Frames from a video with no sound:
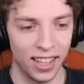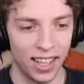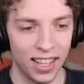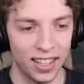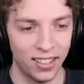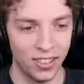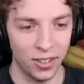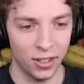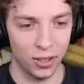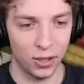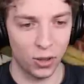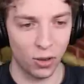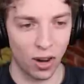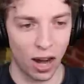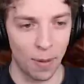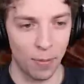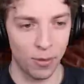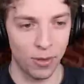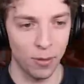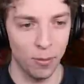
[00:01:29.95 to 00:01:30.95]
Let's okay, just
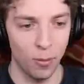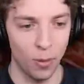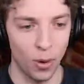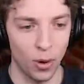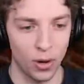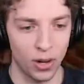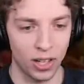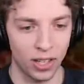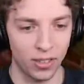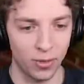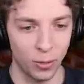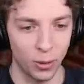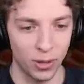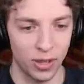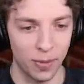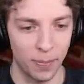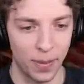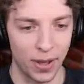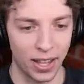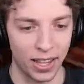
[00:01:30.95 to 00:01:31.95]
grab, grab some water buckets oh,